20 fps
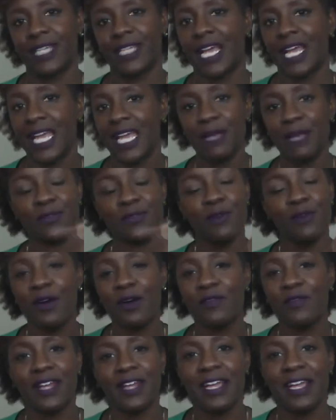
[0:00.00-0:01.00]
He was wrong
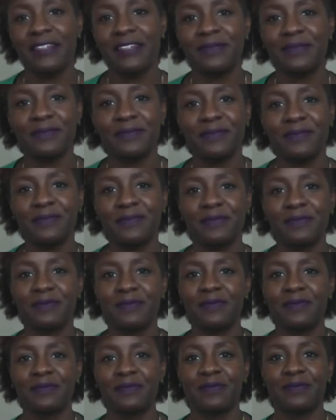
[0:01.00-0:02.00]
for that.
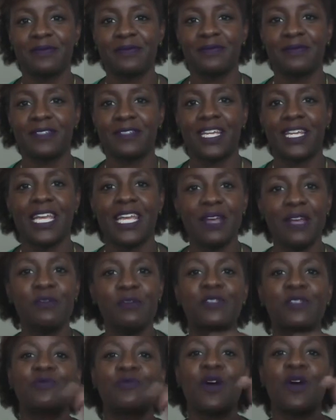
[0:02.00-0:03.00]
He
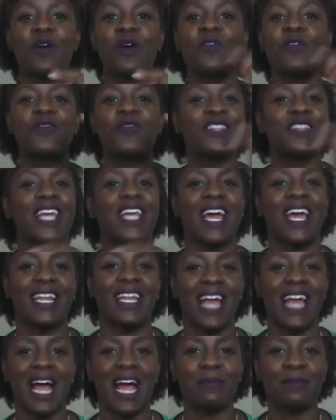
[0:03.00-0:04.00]
was wrong for that.
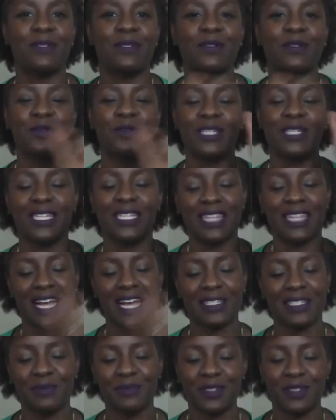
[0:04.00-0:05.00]
Absolutely a
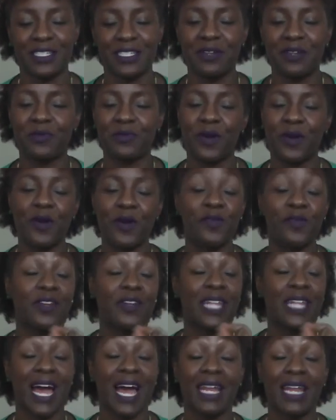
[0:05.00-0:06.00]
thousand percent wrong for
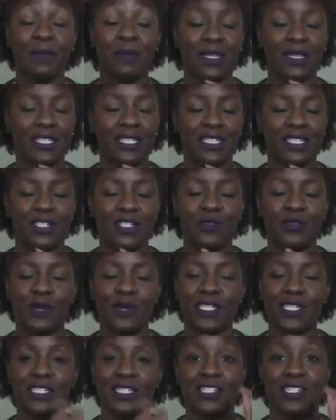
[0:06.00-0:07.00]
lying about the
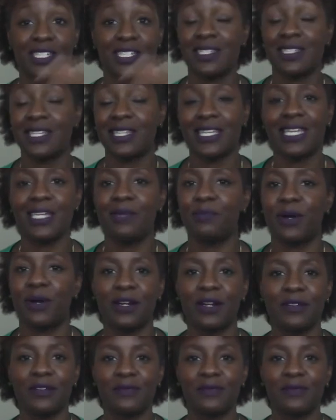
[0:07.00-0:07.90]
situation just to keep her.